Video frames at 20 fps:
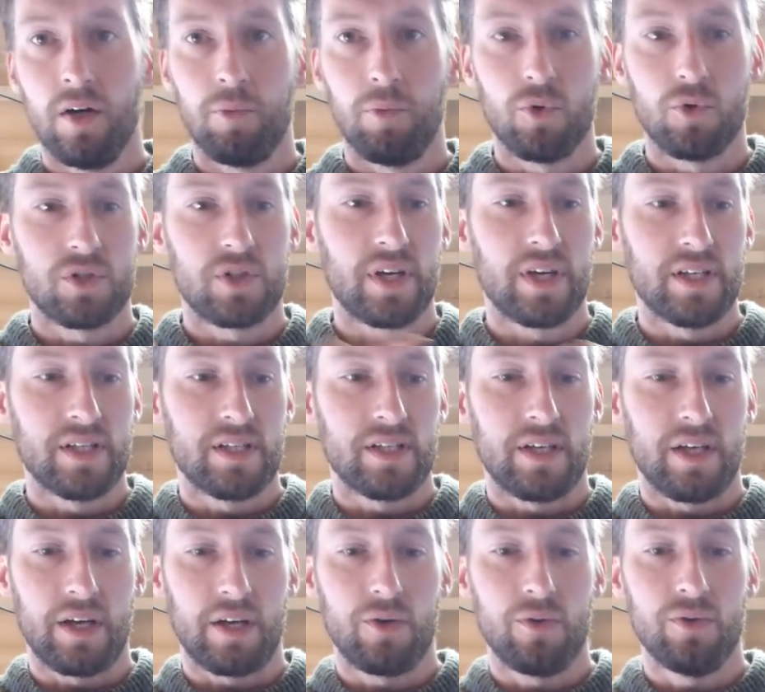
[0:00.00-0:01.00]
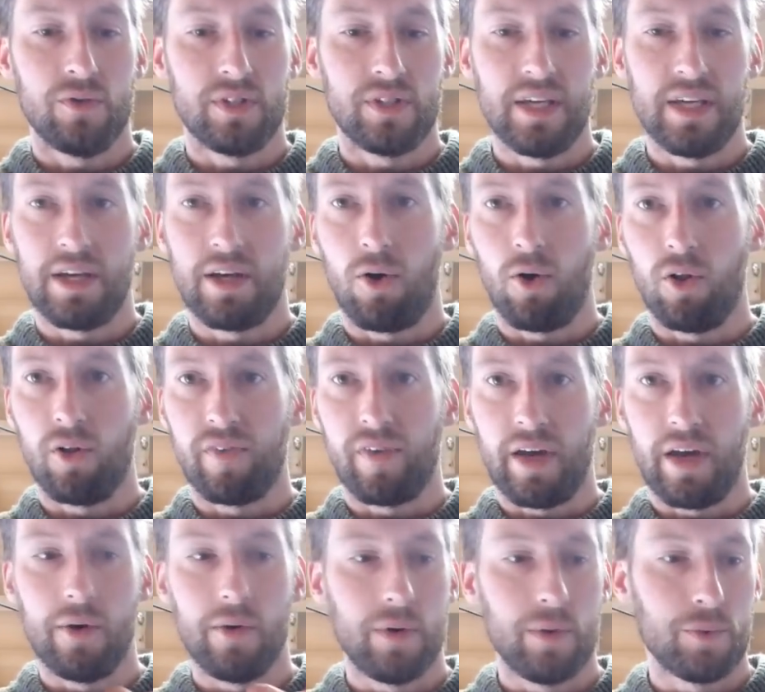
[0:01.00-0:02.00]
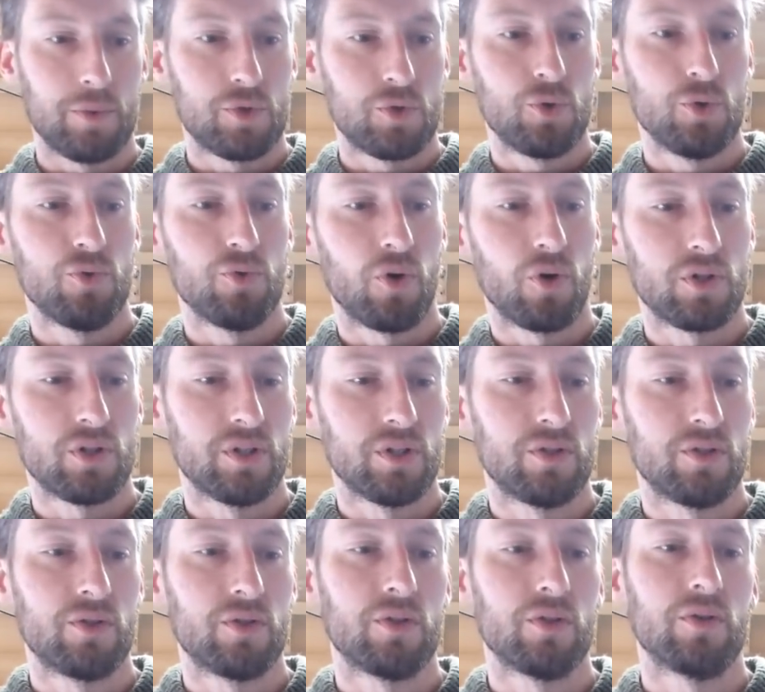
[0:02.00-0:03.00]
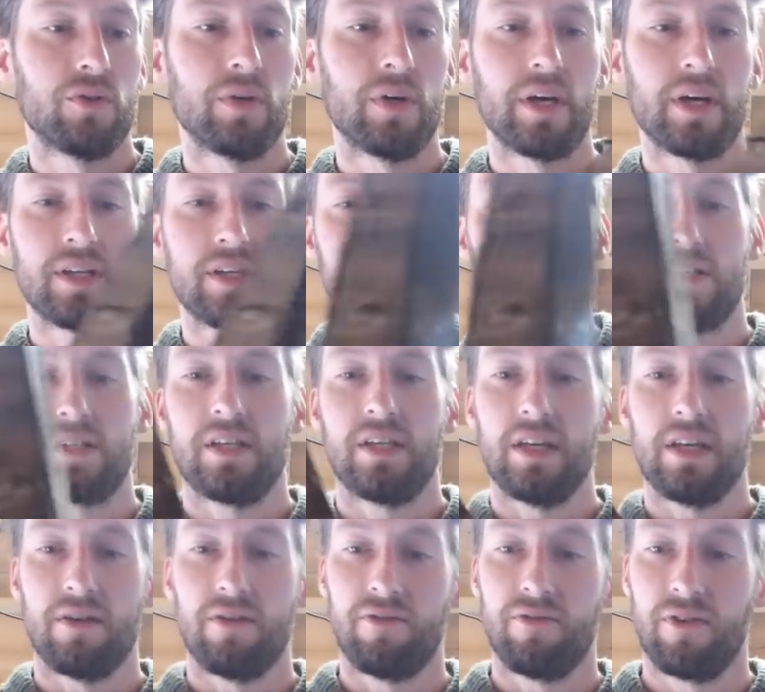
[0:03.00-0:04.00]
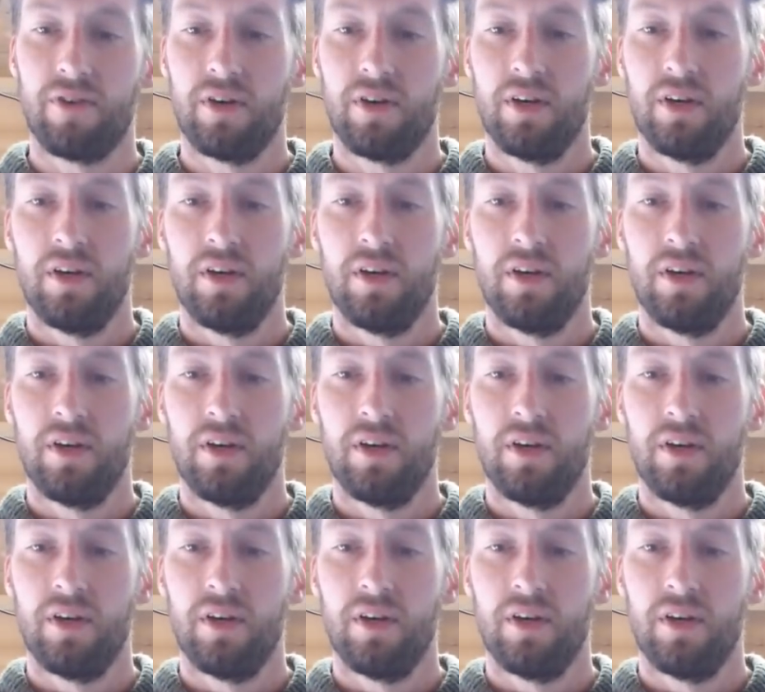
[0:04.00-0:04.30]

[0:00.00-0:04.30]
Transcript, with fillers: on both sides and I couldn't take all of it out, it was too rotten to, uh, to save.